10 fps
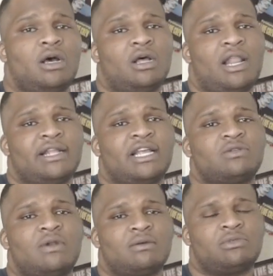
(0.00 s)
Uh, like
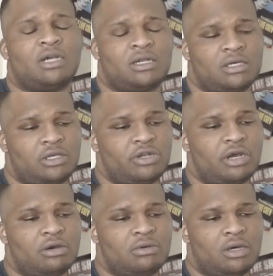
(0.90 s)
that's what I'm trying to, you
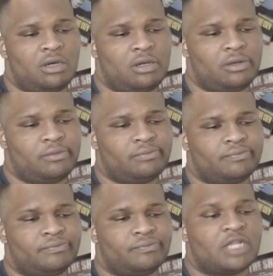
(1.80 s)
know, uh,
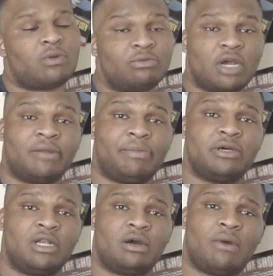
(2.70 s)
that's what I'm trying to
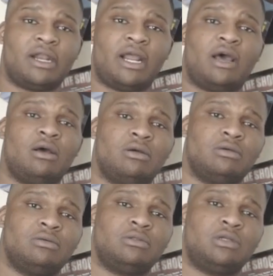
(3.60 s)
build up right now.
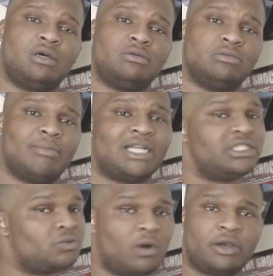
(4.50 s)
You know, by
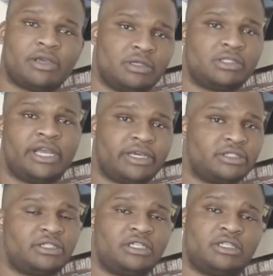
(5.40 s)
just working, staying
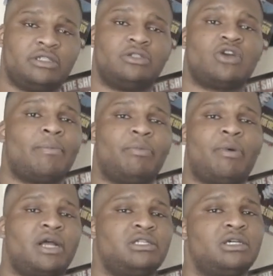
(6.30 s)
consistent, okay. dropping
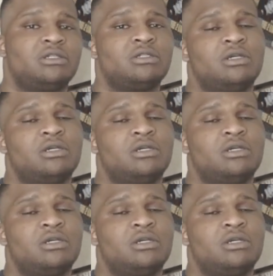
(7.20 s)
projects.